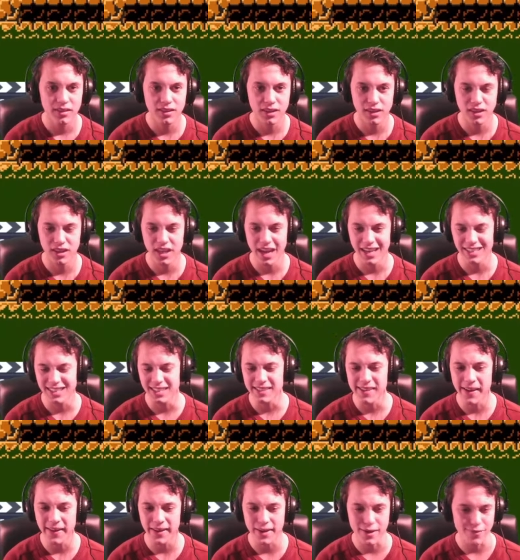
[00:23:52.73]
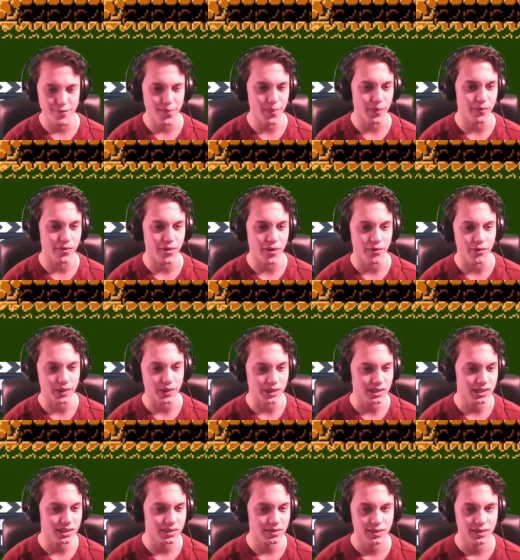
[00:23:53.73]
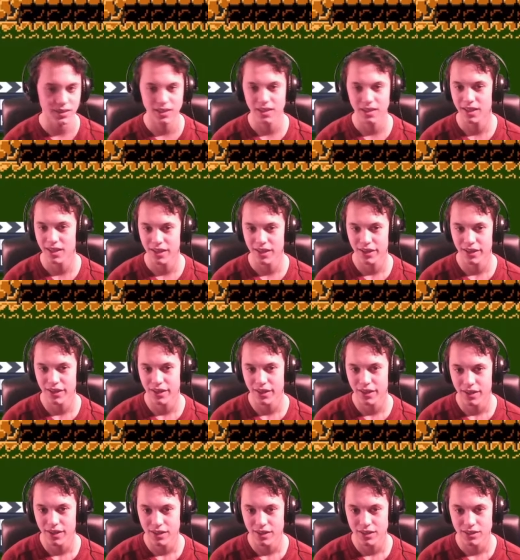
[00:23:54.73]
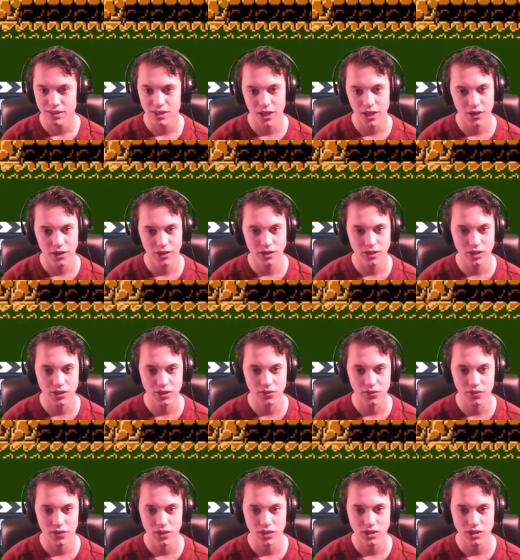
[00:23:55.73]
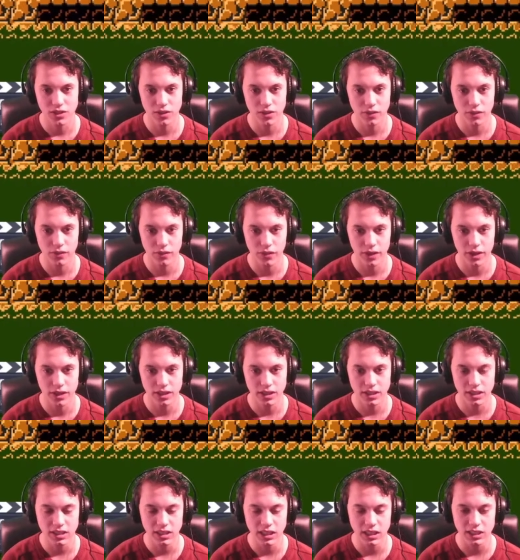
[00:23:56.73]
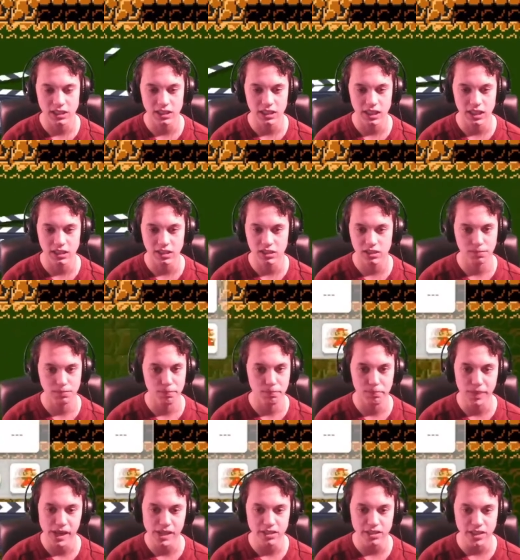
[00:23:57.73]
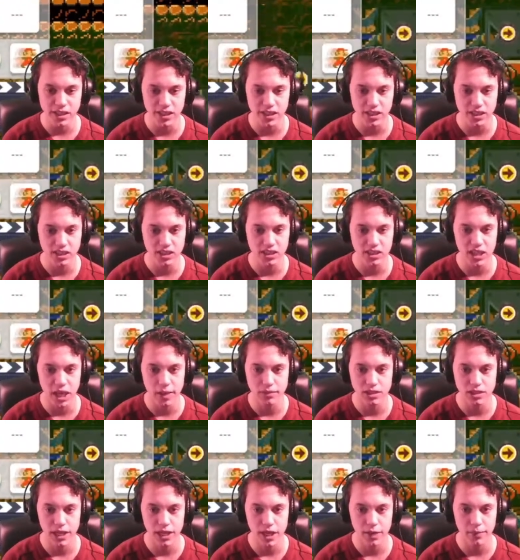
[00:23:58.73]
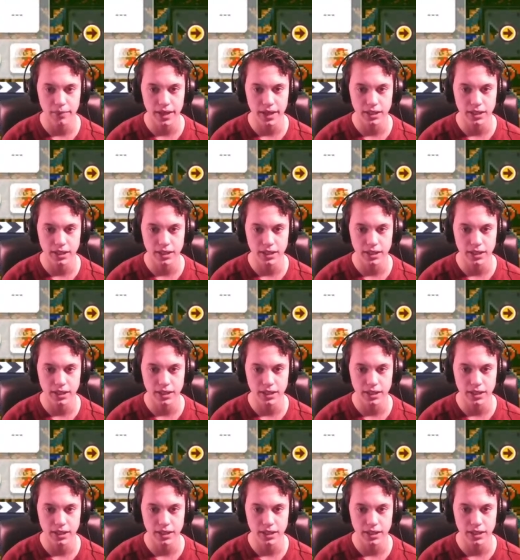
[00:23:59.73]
I think not enough people fell for it. So you just run to avoid it. It's basically the same setup as